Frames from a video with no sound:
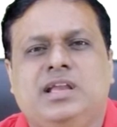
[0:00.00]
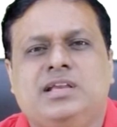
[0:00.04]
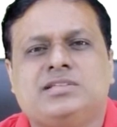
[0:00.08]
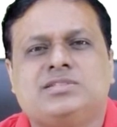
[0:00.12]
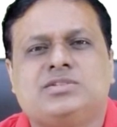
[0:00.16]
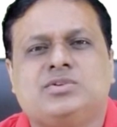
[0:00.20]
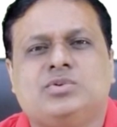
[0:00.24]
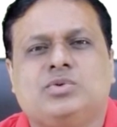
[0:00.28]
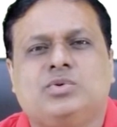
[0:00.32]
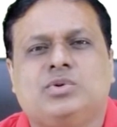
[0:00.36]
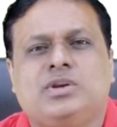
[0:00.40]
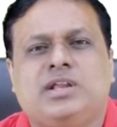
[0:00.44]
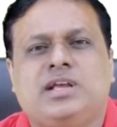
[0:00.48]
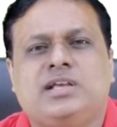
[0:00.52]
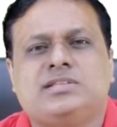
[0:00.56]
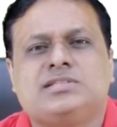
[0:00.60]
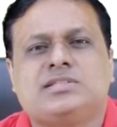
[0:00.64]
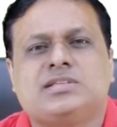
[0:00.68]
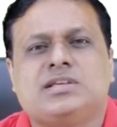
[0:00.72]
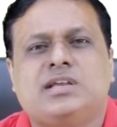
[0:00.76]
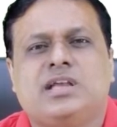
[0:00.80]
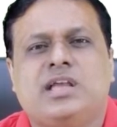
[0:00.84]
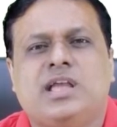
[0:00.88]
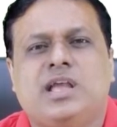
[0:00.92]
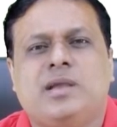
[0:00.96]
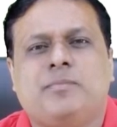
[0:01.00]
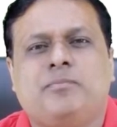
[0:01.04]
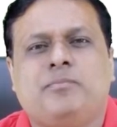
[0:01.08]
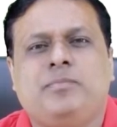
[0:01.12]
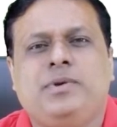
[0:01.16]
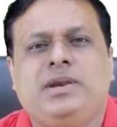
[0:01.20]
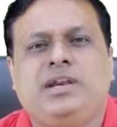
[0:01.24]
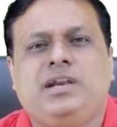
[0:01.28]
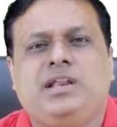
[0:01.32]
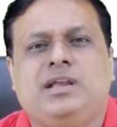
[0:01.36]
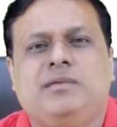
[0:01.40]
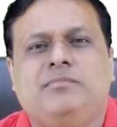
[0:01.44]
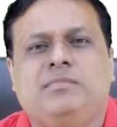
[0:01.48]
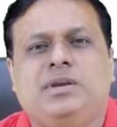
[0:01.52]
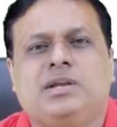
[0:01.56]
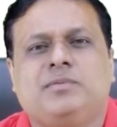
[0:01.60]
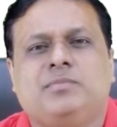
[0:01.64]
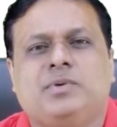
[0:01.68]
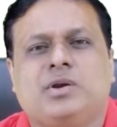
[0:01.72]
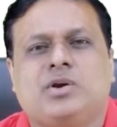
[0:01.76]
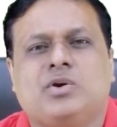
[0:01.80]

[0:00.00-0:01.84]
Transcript: is known as epidemic